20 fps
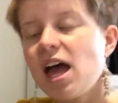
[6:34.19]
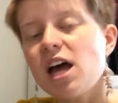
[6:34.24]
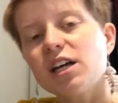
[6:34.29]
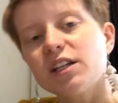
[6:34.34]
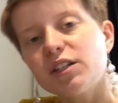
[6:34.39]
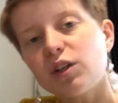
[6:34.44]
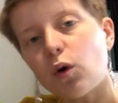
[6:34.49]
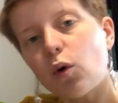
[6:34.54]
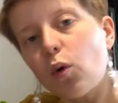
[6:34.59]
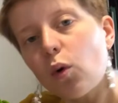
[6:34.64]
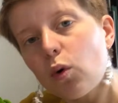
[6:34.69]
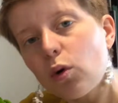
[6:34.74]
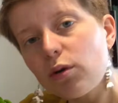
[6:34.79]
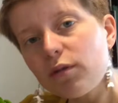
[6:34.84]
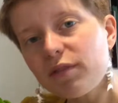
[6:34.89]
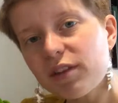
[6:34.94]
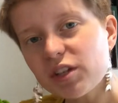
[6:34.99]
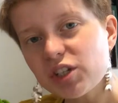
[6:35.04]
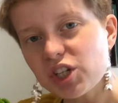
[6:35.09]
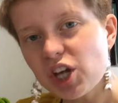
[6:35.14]
So all
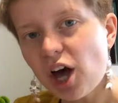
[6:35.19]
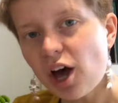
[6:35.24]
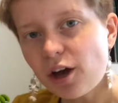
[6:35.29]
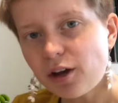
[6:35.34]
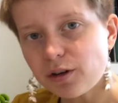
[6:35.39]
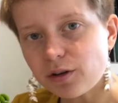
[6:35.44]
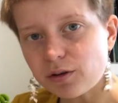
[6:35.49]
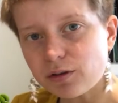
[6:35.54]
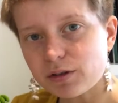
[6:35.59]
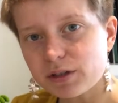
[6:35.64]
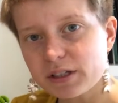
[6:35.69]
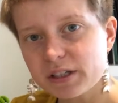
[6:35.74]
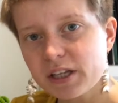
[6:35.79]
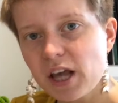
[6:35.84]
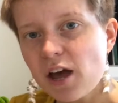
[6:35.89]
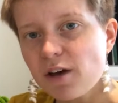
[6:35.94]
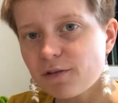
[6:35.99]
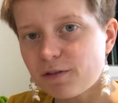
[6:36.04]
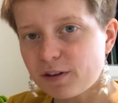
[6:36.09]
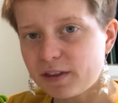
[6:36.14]
of the tones
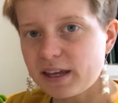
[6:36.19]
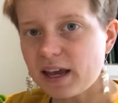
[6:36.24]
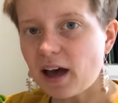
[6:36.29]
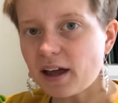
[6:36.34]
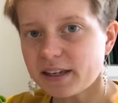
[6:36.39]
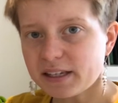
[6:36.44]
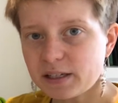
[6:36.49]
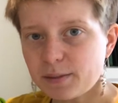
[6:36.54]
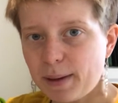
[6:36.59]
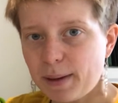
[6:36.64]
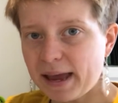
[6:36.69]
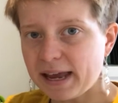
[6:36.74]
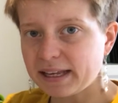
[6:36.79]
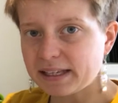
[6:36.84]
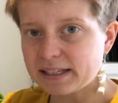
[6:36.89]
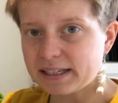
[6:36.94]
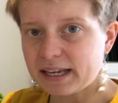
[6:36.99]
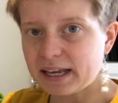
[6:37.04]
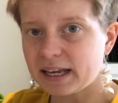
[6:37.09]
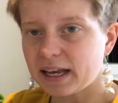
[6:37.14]
for the
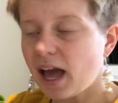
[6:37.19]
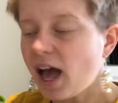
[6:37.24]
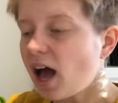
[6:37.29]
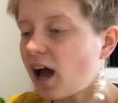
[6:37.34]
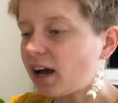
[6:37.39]
underpainting